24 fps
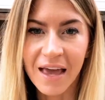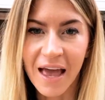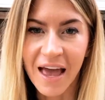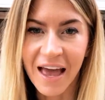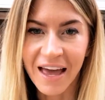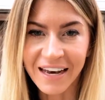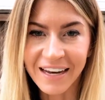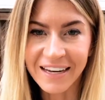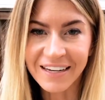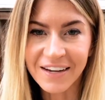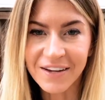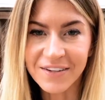
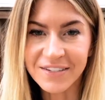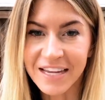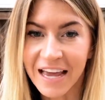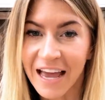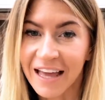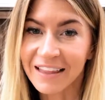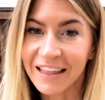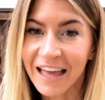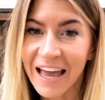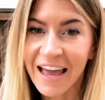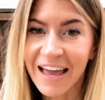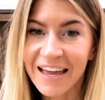Heading down to
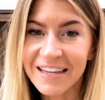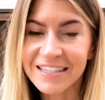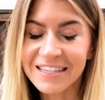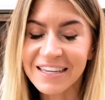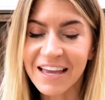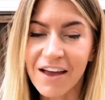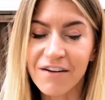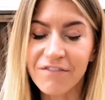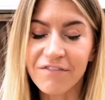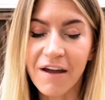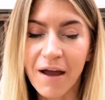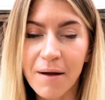LA to
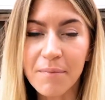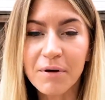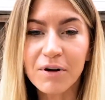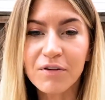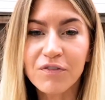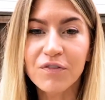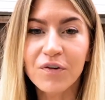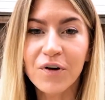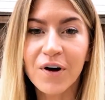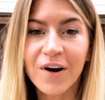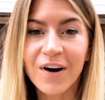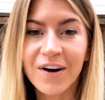get fabric
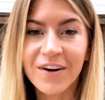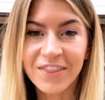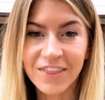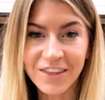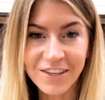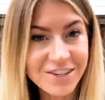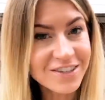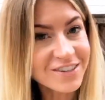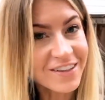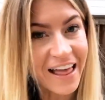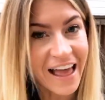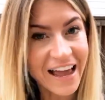for the
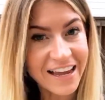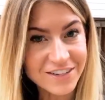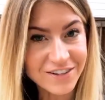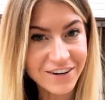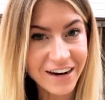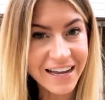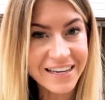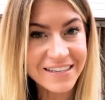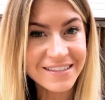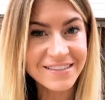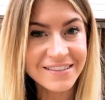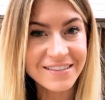July
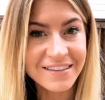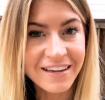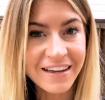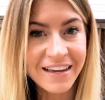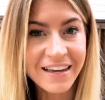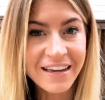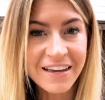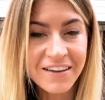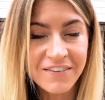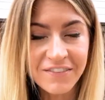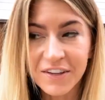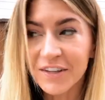dress.
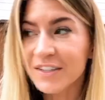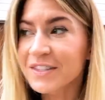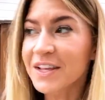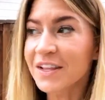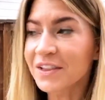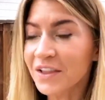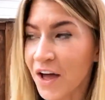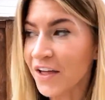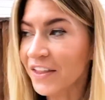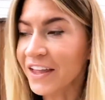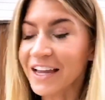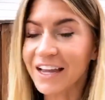Feels a
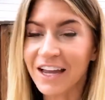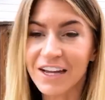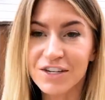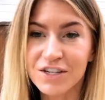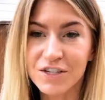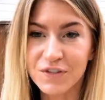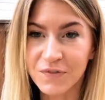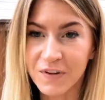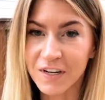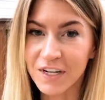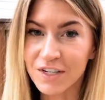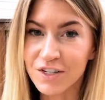lot like I
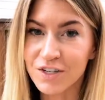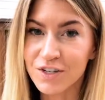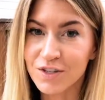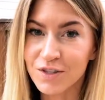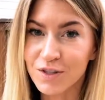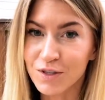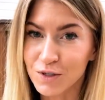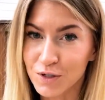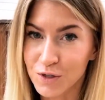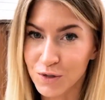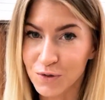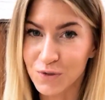just finished
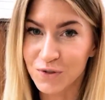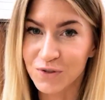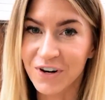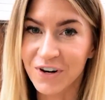the June